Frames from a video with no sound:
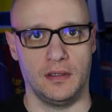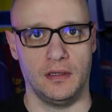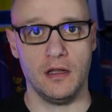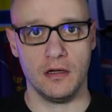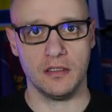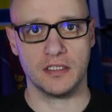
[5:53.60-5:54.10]

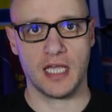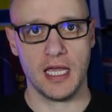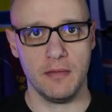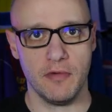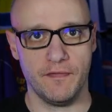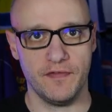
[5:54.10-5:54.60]
Last game
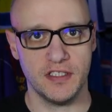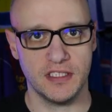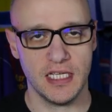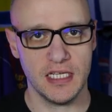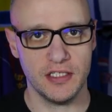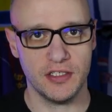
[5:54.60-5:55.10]
of the
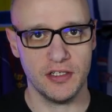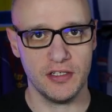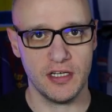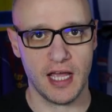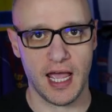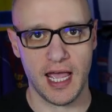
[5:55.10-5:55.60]
season,
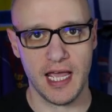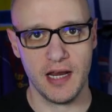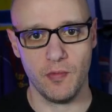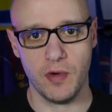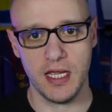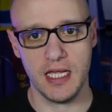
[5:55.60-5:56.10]
and
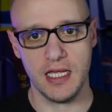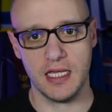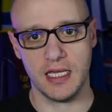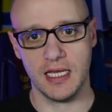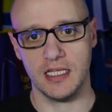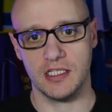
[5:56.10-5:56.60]
we
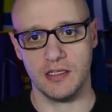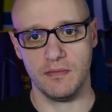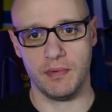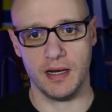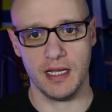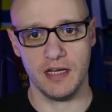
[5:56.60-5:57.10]
get to
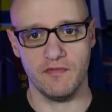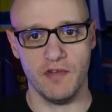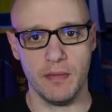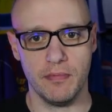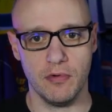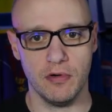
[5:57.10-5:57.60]
play Red
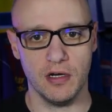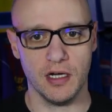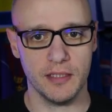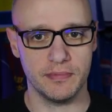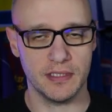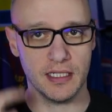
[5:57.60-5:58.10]
Bull
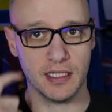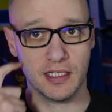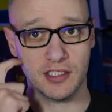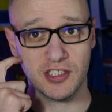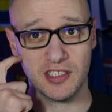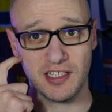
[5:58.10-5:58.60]
Leipzig,
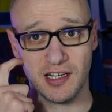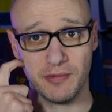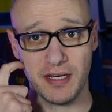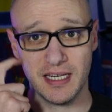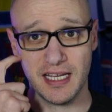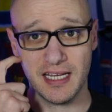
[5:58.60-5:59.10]
just like we
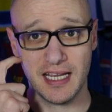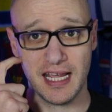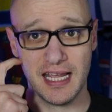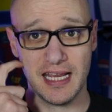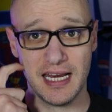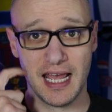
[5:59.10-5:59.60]
did
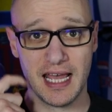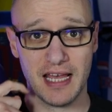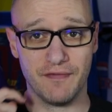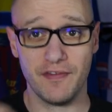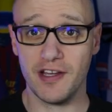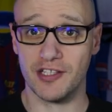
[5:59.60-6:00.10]
in our
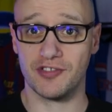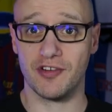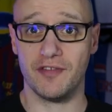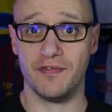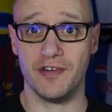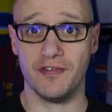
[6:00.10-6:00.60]
first
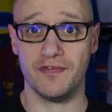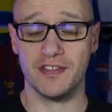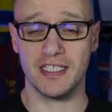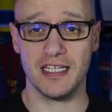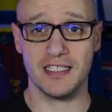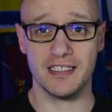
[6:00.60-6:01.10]
trophy of the
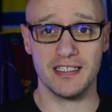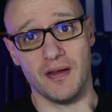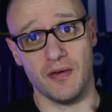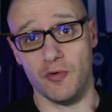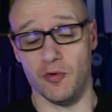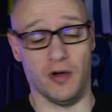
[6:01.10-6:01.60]
season,
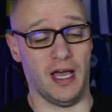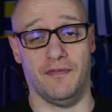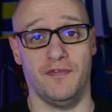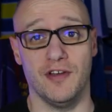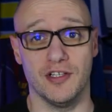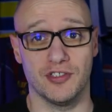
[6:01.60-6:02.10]
or our
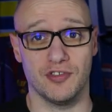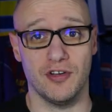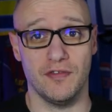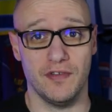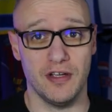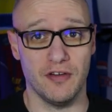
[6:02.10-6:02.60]
first
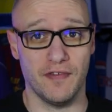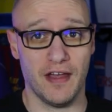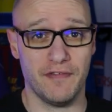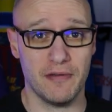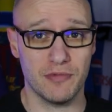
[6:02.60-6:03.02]
trophy of F M